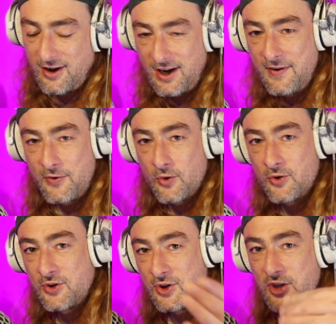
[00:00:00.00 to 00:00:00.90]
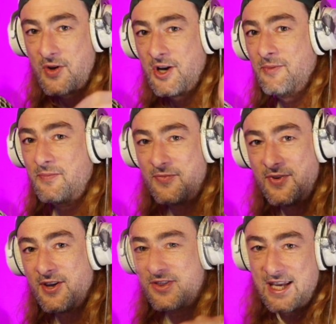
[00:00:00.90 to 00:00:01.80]
if you're doing up
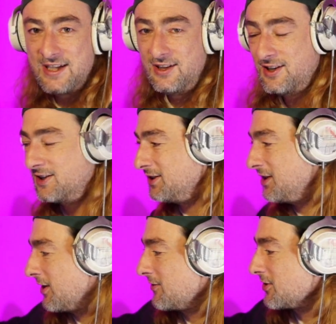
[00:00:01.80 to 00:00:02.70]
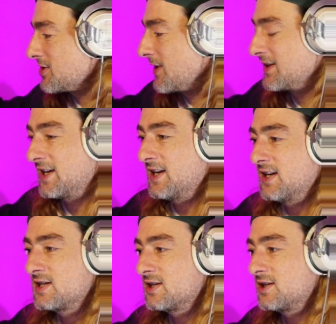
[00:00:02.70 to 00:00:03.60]
a thing, I've got some
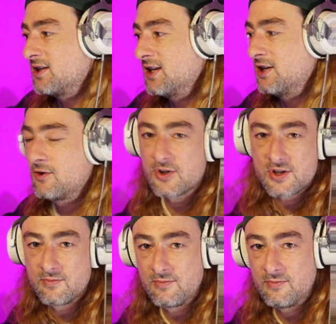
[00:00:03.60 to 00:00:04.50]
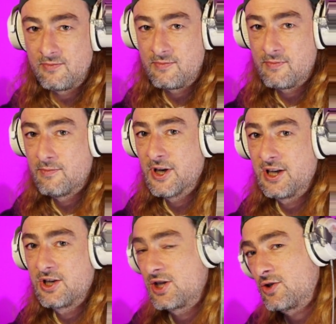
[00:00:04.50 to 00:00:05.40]
ideas, you got some money
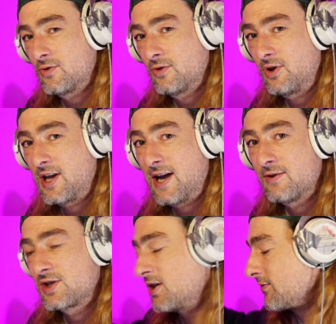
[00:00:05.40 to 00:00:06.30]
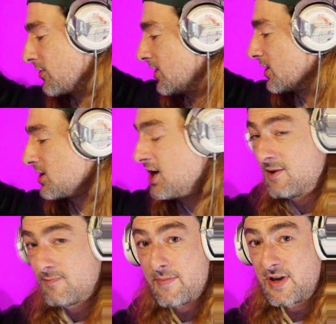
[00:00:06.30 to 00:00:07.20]
because it's your house and I've got the idea,
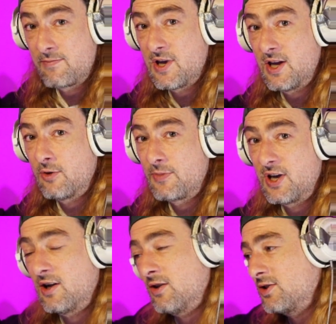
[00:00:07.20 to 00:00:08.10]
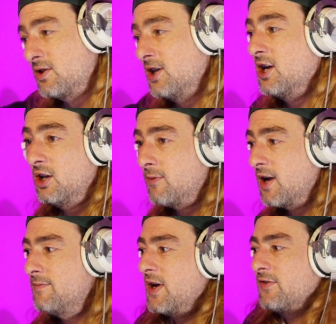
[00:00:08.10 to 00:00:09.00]
maybe give me a little bit and I'll do it. You might
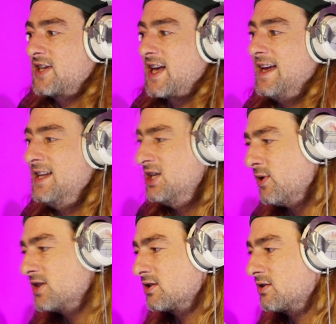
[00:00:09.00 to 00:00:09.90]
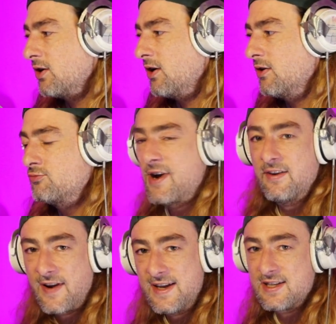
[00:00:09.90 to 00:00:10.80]
even be able to get into it as a
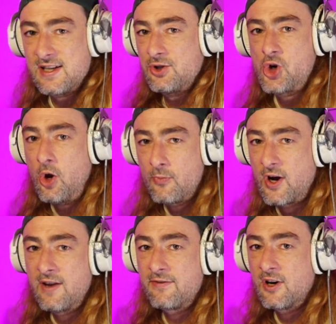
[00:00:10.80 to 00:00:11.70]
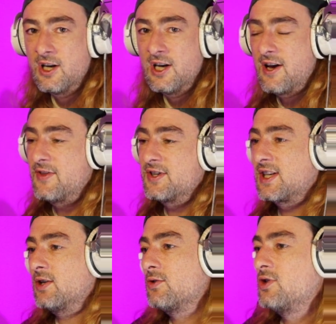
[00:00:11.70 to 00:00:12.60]
renovating job, whatever, and then the
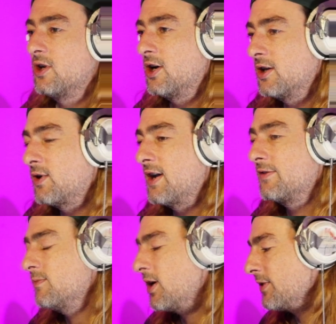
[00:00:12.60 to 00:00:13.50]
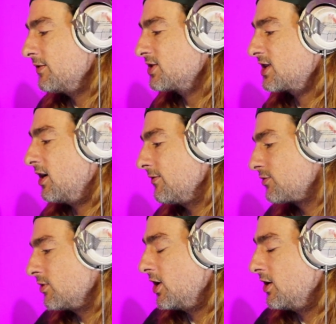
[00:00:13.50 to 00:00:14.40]
skills you learn and whatever, you might be able to say after